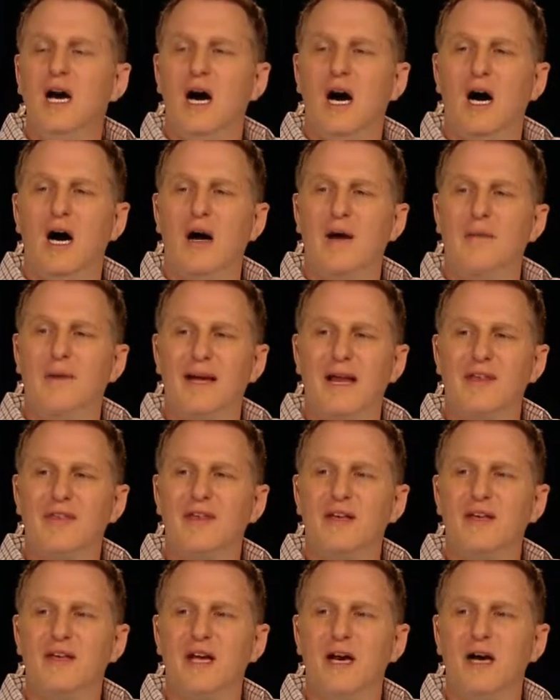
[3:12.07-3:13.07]
Um, and I
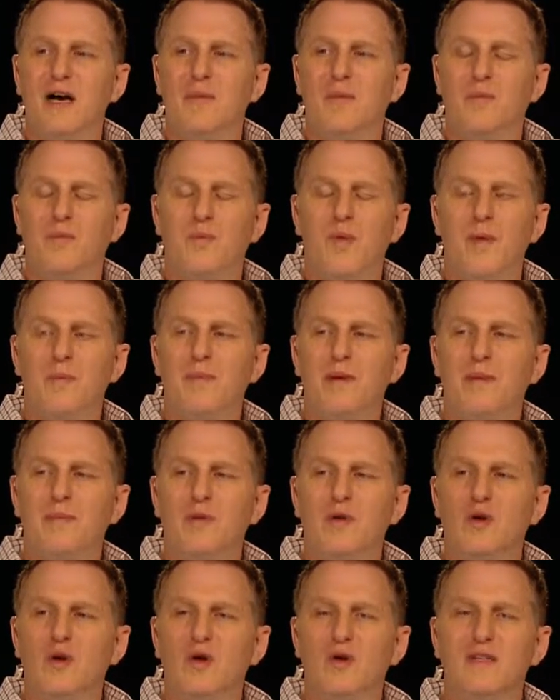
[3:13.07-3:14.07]
think uh, when
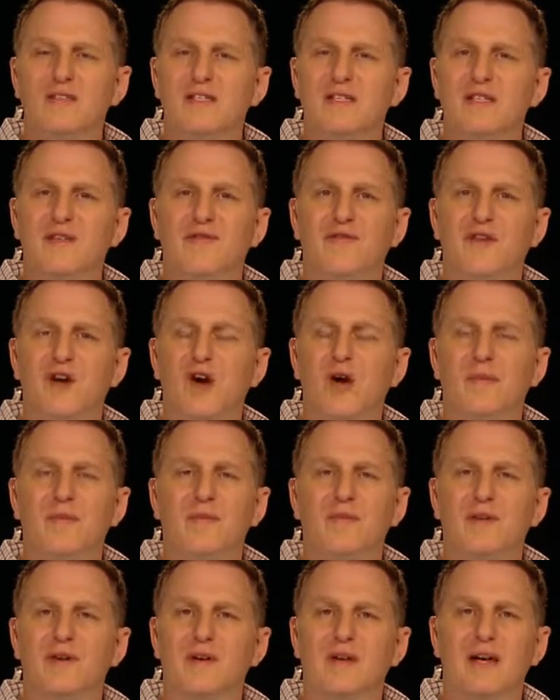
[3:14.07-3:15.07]
people go to see the
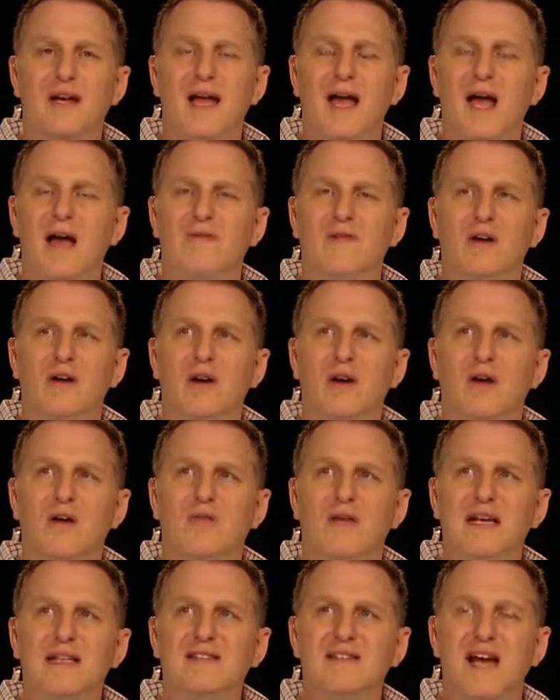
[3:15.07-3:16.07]
film, they're going to have a, a,
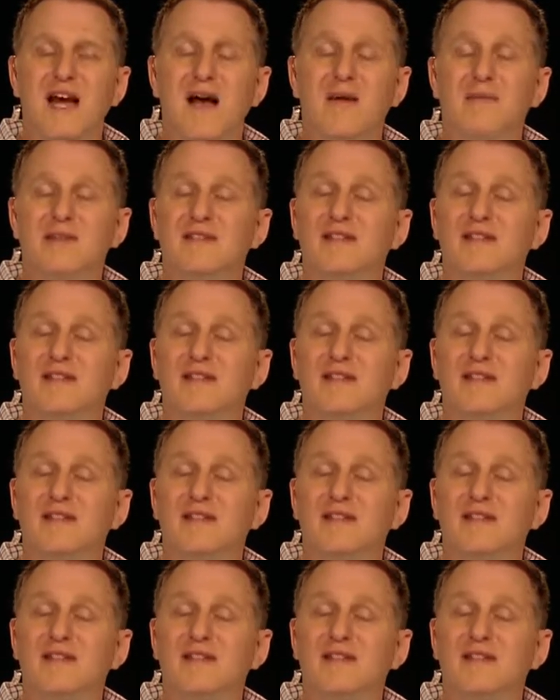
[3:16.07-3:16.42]
great time.